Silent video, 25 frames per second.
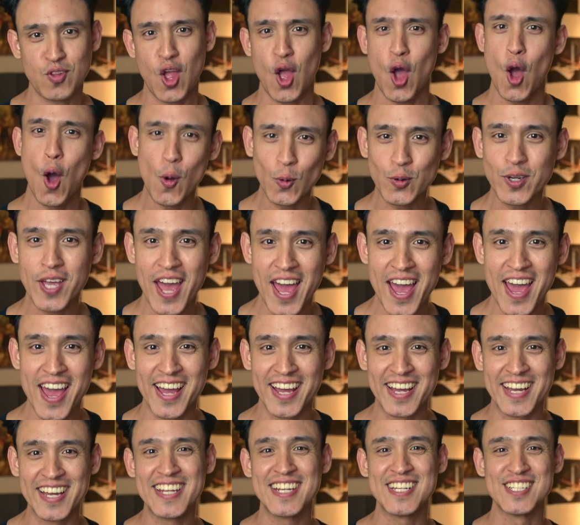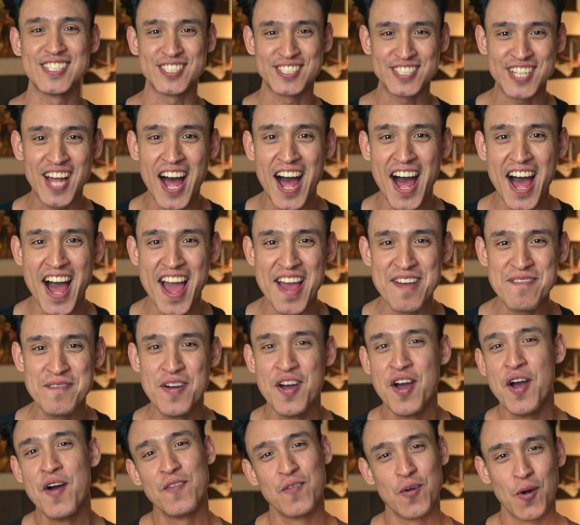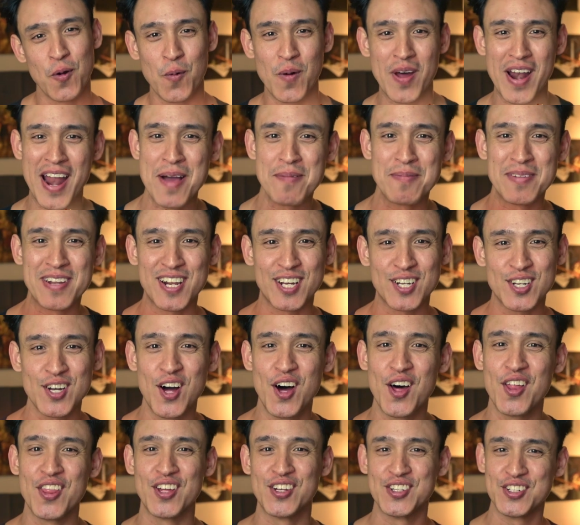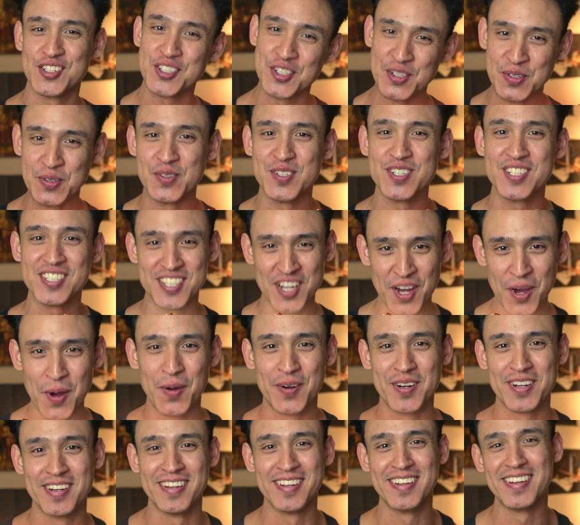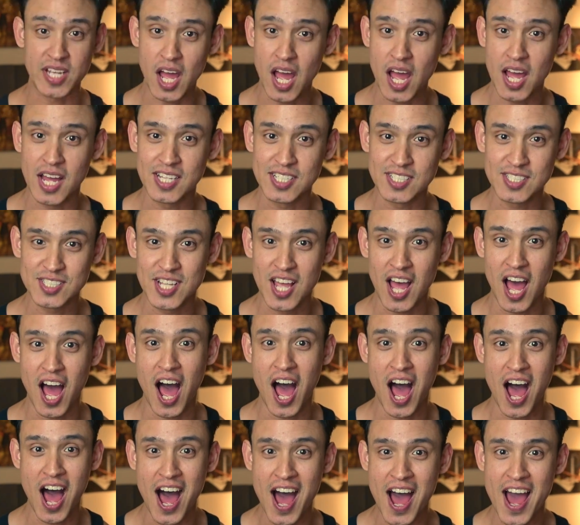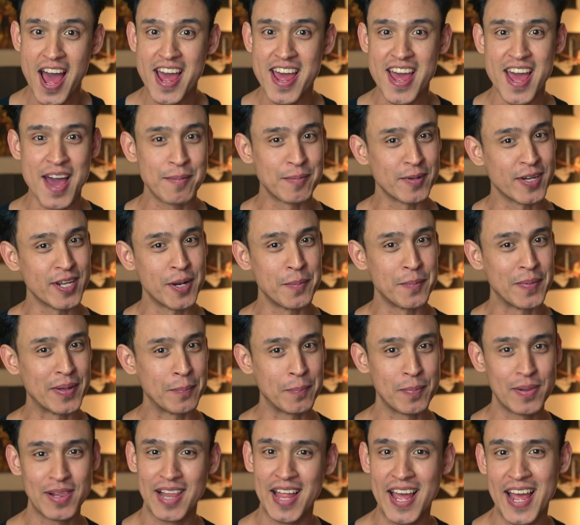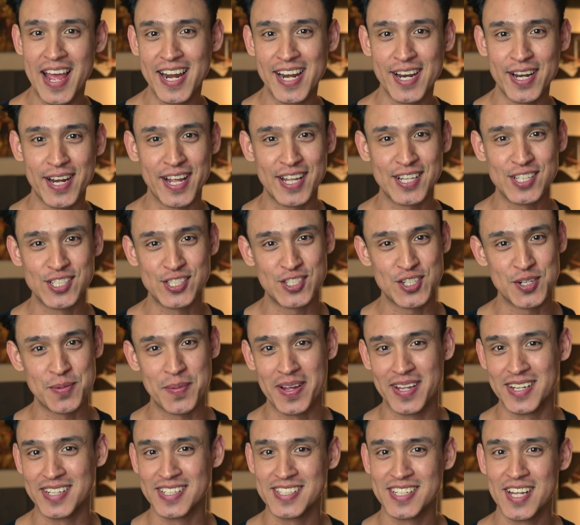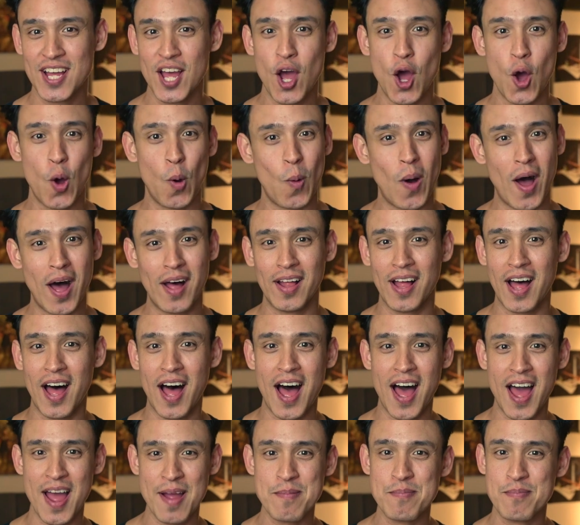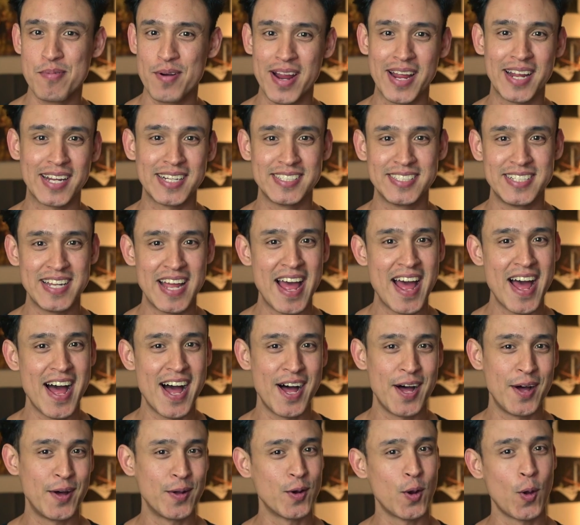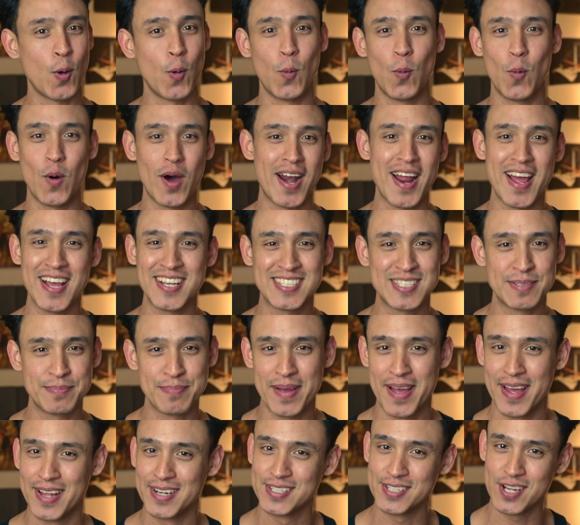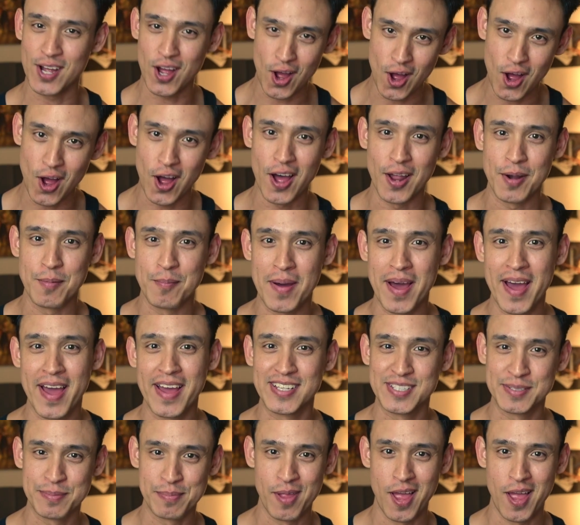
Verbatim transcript: Okay, it is time for what I'm gonna call the tootin' total, because I am gonna be playing an instrument while I break down what I spent on my